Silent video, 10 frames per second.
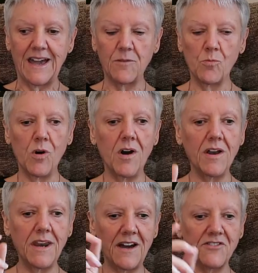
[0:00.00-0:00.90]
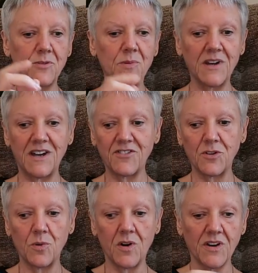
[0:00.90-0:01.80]
and one after one after
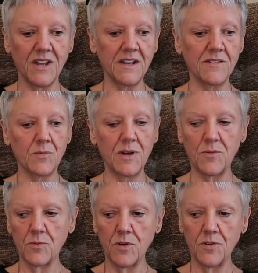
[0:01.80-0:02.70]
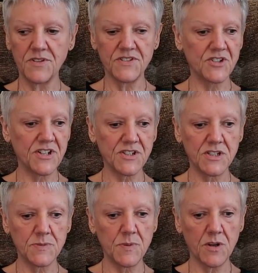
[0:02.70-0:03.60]
one. And we had other
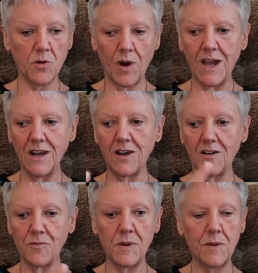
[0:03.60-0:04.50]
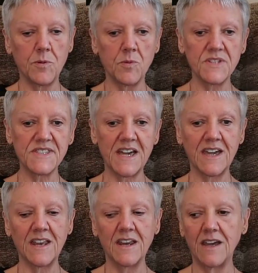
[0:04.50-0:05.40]
suggestions, but quite a lot of people were
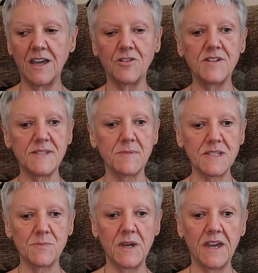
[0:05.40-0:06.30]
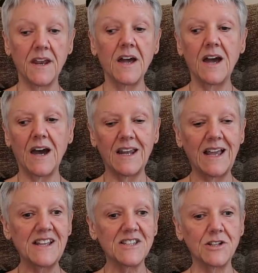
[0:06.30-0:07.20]
saying, increase my speed. I'd
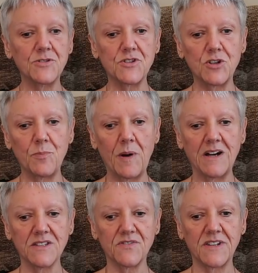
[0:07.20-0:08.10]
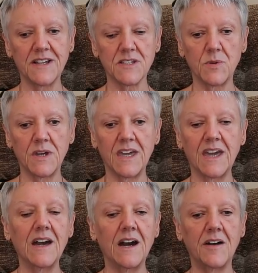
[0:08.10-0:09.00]
like to lose two pounds for next week.
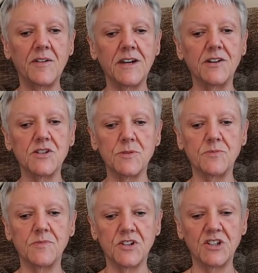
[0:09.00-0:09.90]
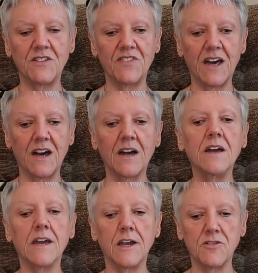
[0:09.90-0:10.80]
How are you going to achieve that?
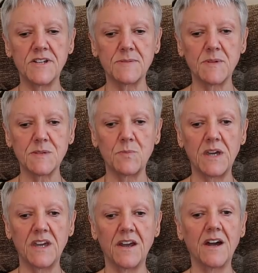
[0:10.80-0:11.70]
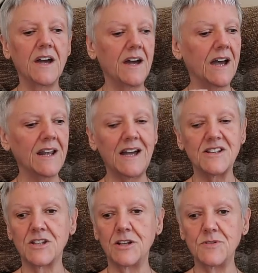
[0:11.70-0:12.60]
Increase my speed. I'd like
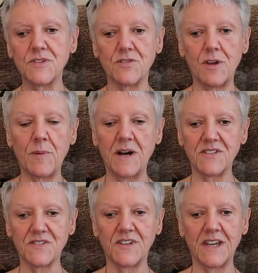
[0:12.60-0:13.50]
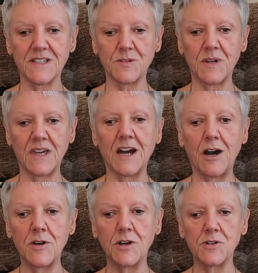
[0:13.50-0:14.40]
to lose three pounds for next week. How
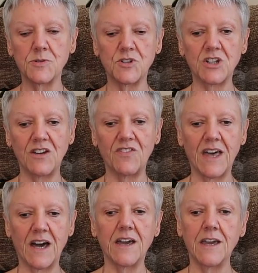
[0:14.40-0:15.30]
are you going to achieve that?